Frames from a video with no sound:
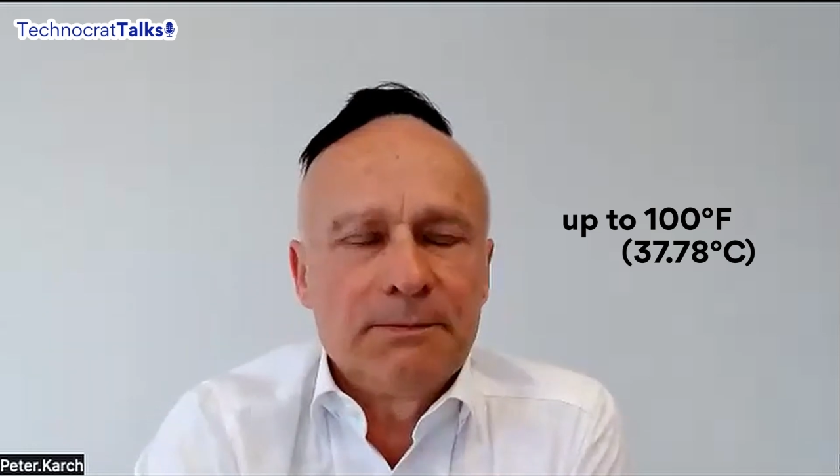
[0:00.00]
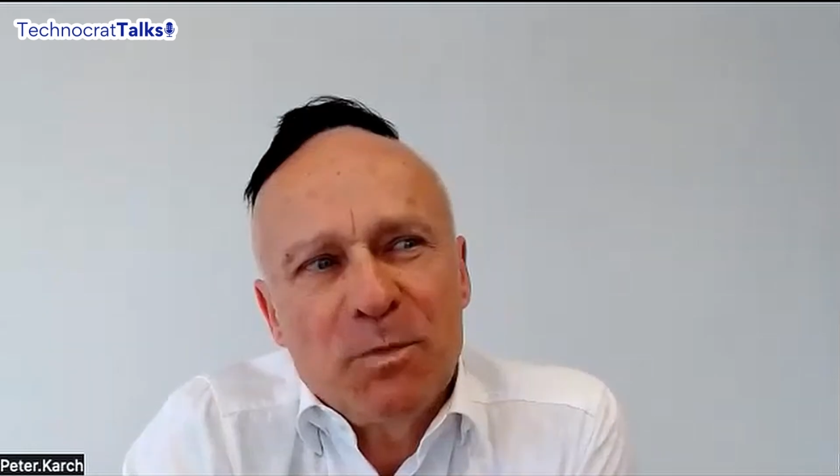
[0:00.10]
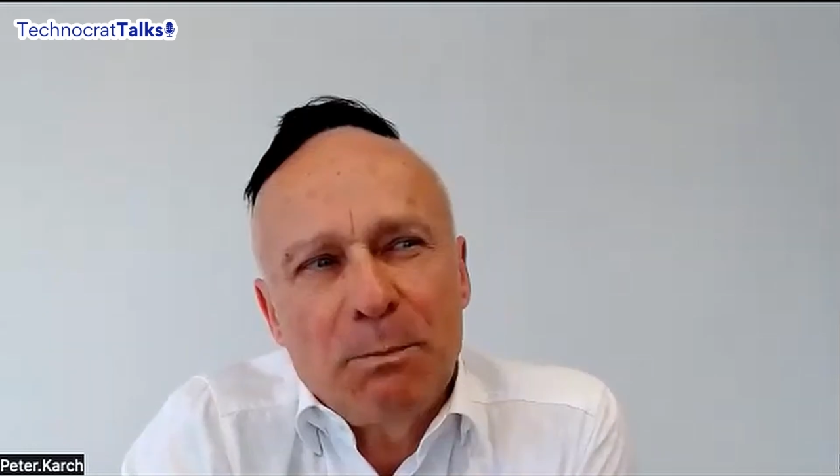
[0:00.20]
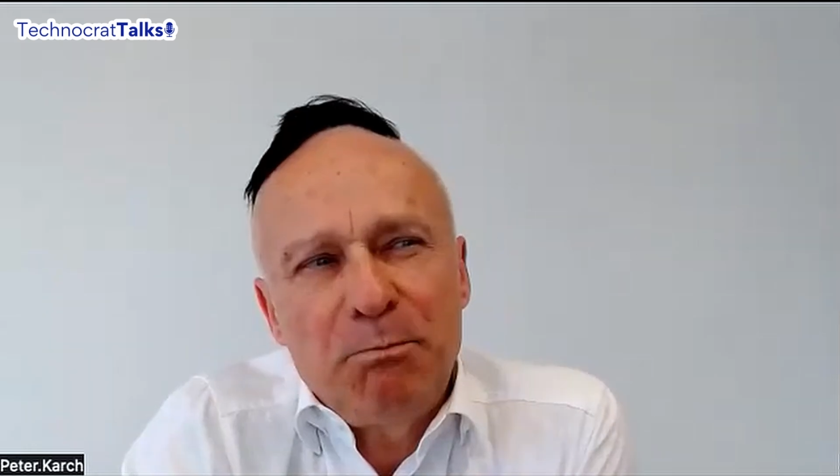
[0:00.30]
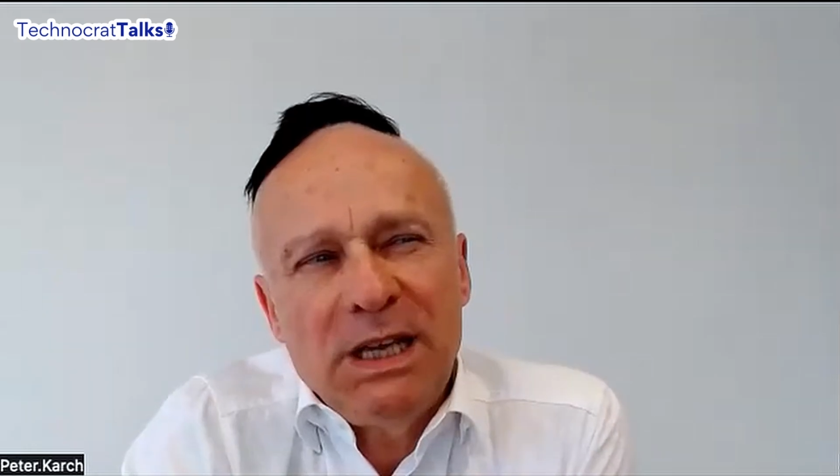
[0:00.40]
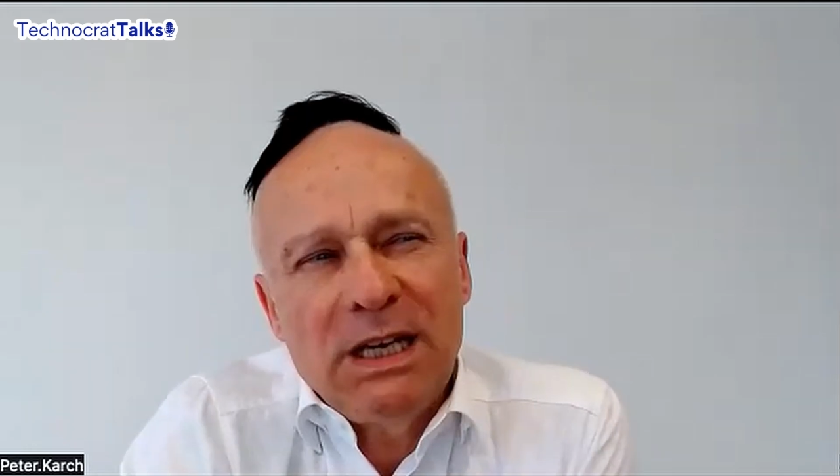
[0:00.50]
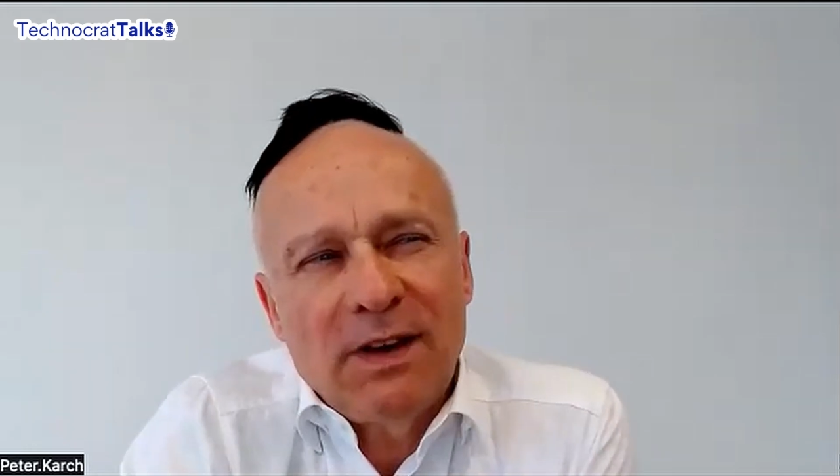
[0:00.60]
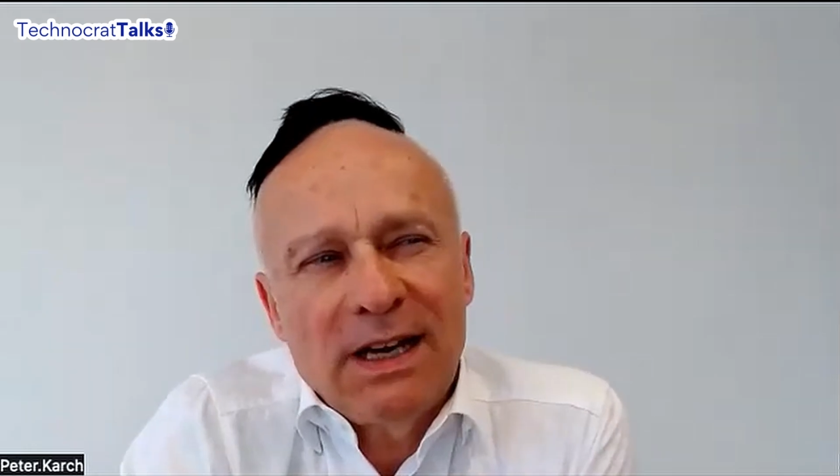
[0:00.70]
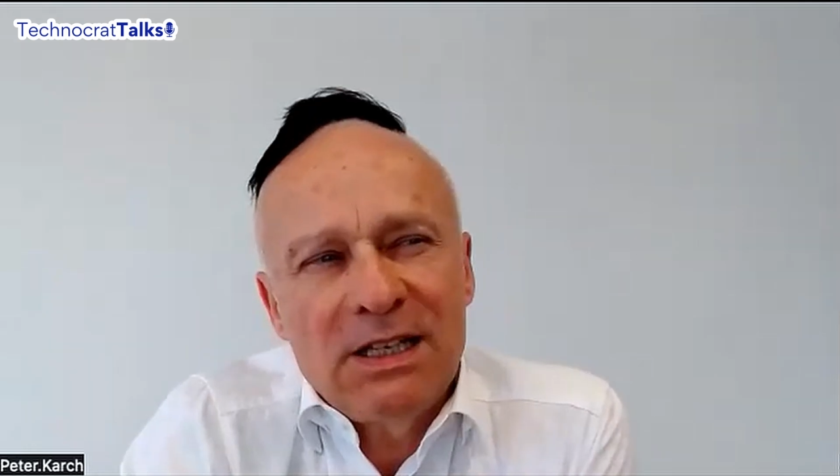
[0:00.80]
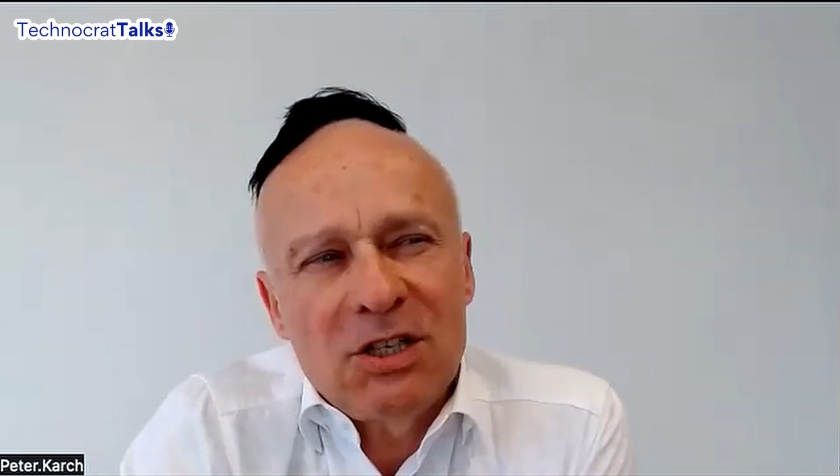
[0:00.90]
The big
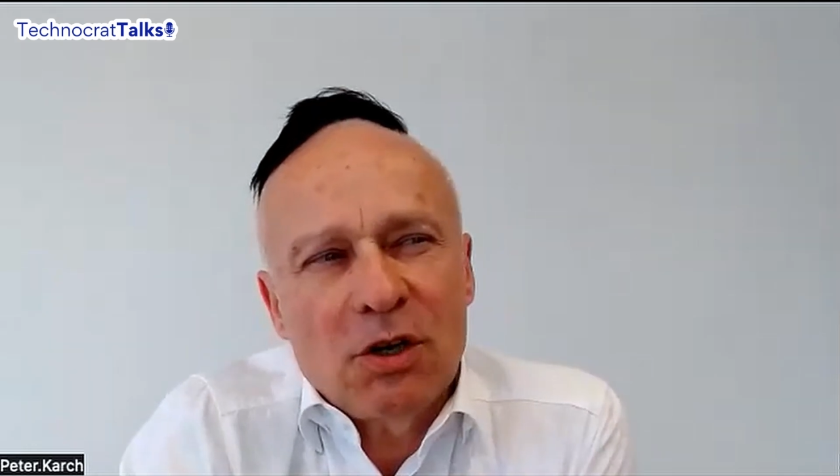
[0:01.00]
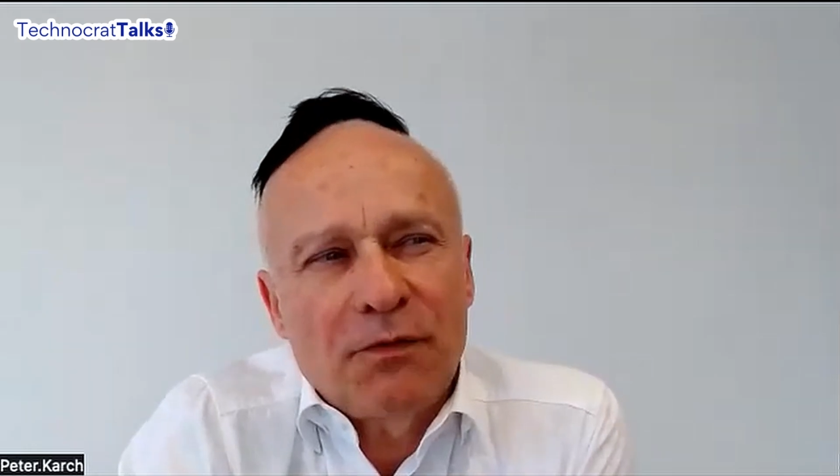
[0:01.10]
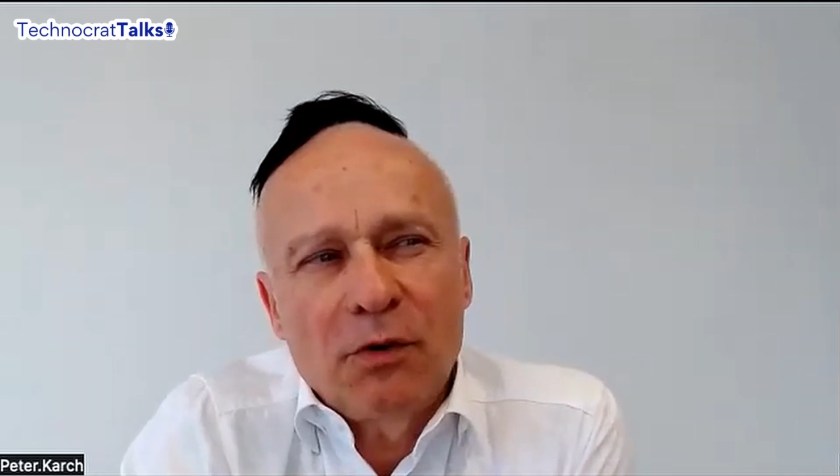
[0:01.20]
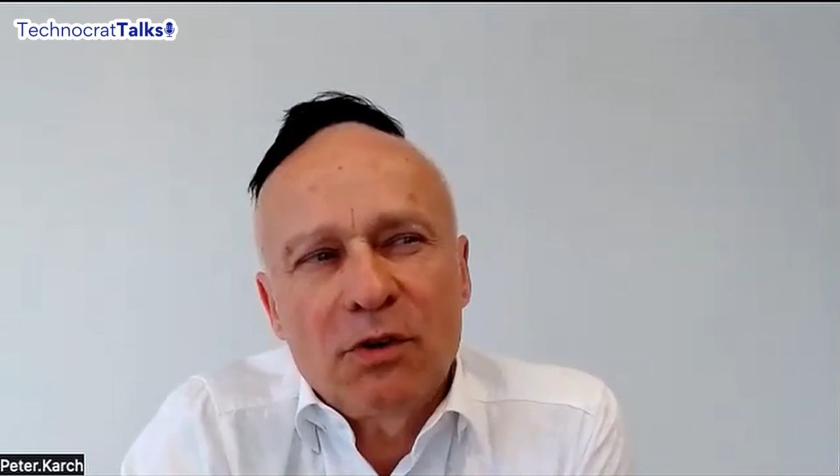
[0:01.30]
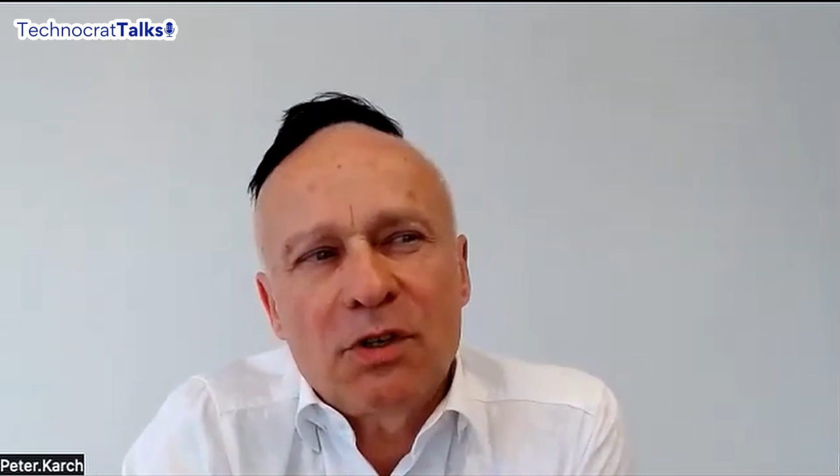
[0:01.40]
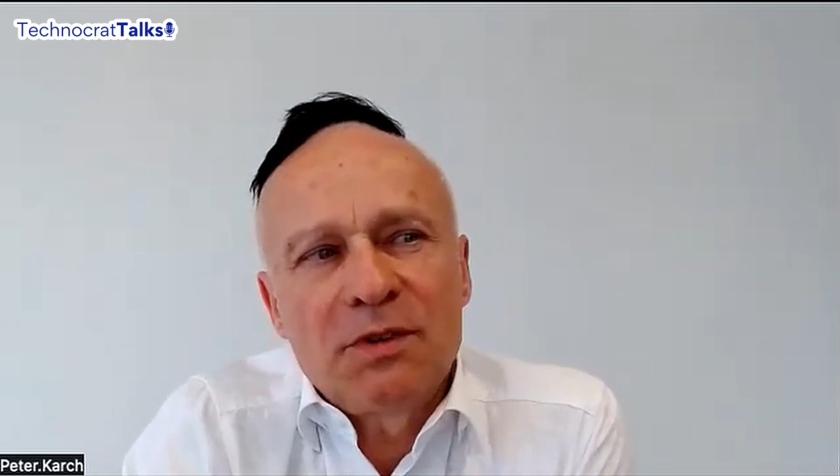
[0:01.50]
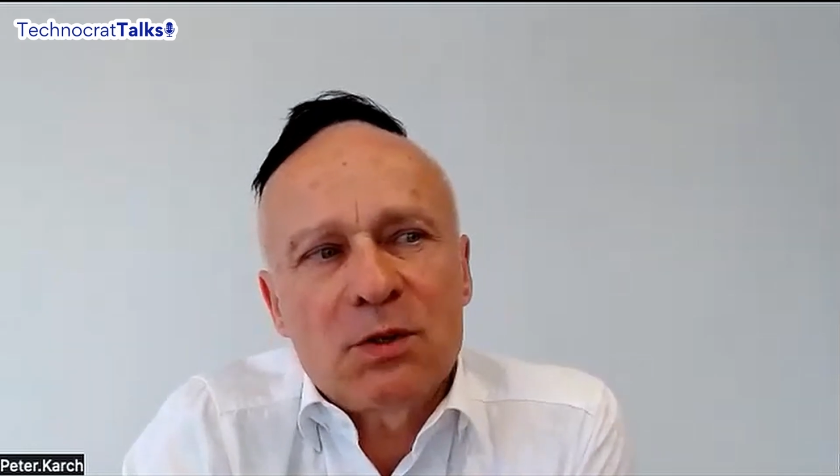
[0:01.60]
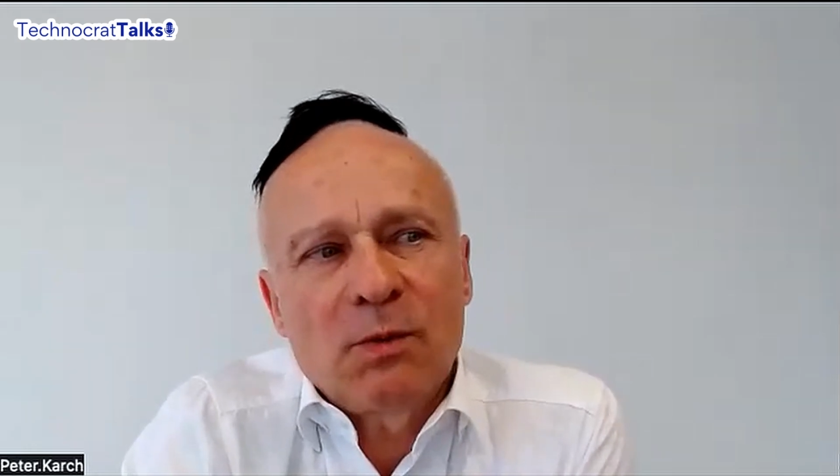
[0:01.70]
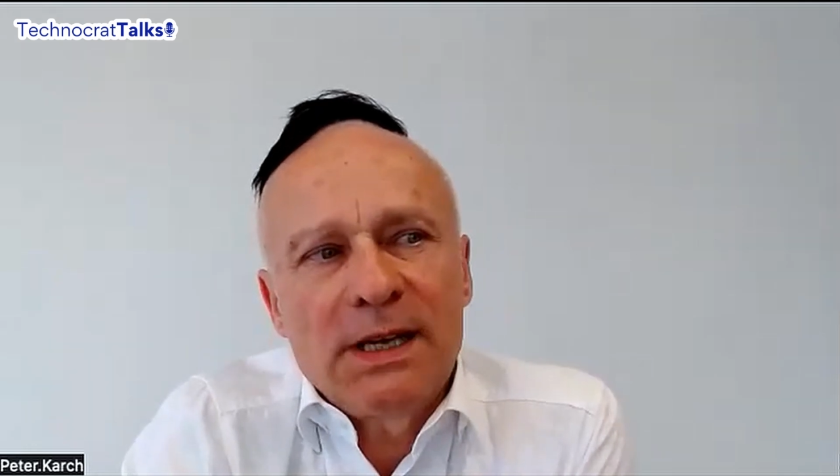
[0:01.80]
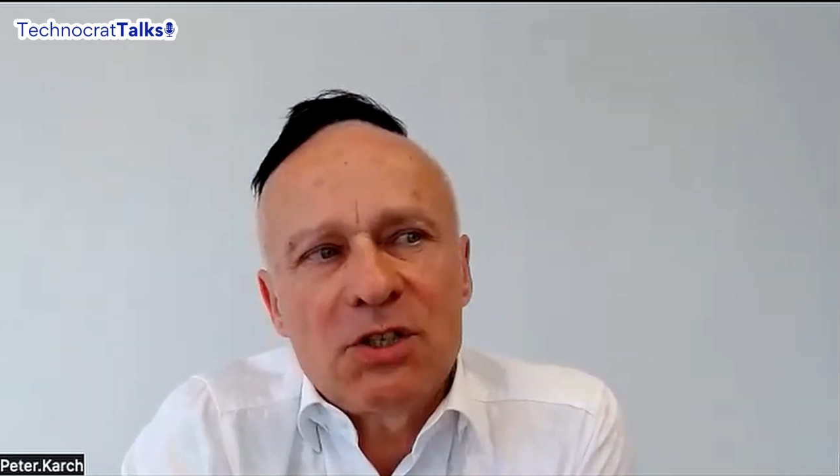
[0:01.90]
advantage of rotary
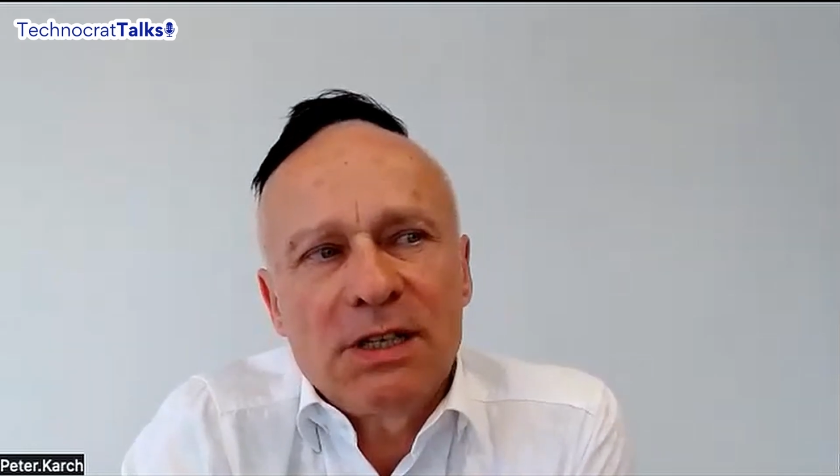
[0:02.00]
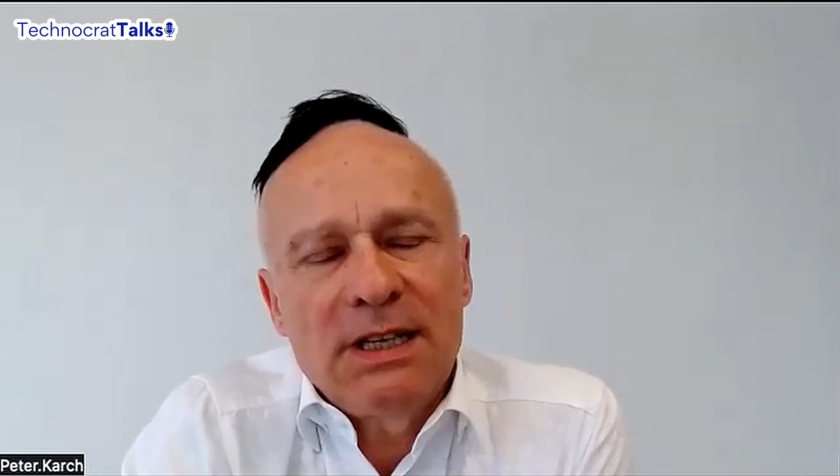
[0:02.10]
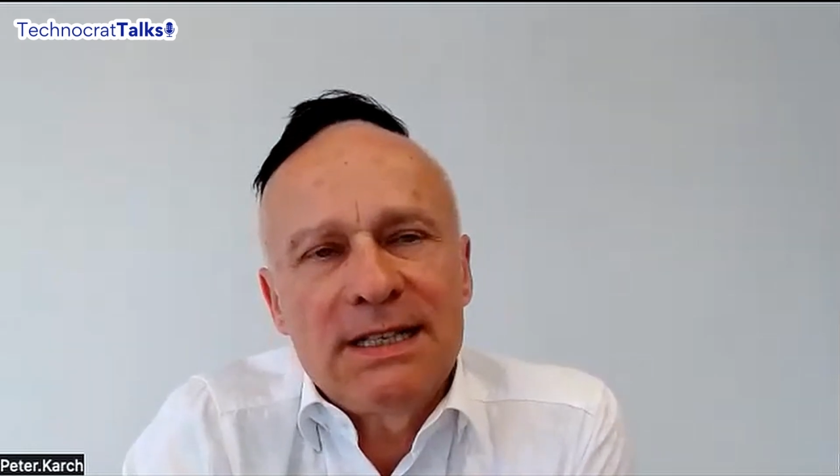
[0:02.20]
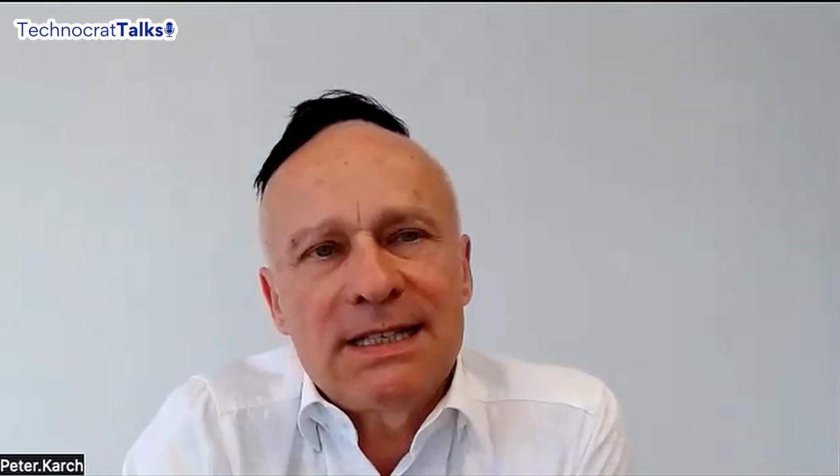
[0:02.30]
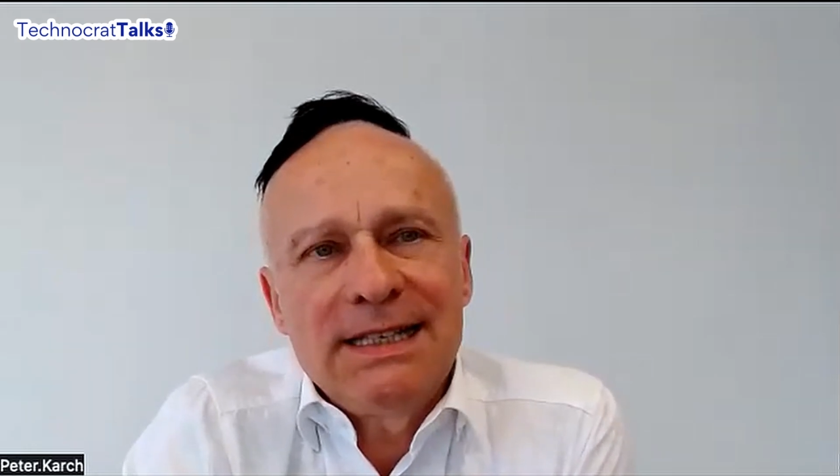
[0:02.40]
swaging is